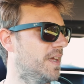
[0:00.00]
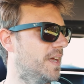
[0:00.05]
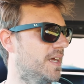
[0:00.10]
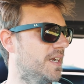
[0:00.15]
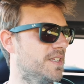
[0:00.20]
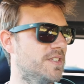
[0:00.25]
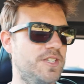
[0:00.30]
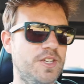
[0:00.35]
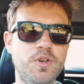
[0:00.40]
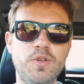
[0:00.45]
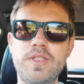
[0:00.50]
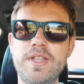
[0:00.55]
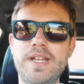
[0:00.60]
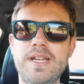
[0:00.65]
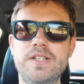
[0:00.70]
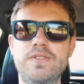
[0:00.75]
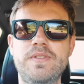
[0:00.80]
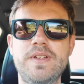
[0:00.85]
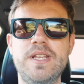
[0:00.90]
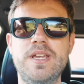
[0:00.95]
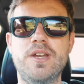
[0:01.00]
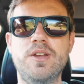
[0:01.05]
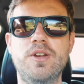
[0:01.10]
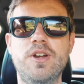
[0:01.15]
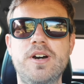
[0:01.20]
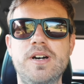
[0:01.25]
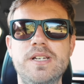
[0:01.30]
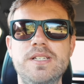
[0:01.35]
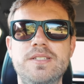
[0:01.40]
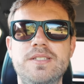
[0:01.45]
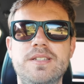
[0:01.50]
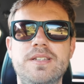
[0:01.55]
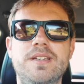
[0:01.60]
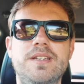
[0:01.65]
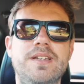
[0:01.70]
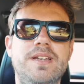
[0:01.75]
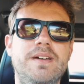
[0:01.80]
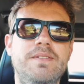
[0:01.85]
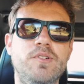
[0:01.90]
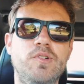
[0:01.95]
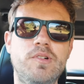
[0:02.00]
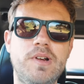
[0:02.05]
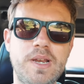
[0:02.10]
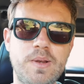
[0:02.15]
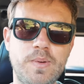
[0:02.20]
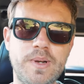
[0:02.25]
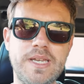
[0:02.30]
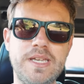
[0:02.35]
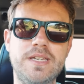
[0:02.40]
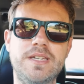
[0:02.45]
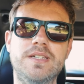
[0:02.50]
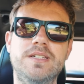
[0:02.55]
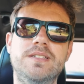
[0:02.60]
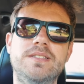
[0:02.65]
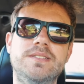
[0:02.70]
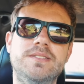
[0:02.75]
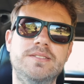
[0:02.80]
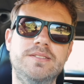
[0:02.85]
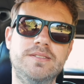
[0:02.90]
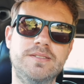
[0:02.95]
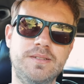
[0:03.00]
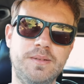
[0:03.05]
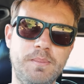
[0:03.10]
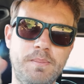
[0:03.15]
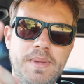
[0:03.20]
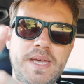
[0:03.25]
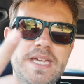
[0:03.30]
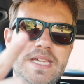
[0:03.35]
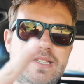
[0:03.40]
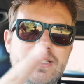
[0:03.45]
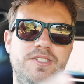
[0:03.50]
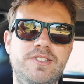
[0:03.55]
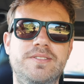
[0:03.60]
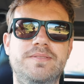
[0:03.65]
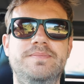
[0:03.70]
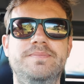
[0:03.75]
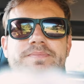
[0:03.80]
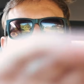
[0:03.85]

And until the next video, guys, have a great week. Peace.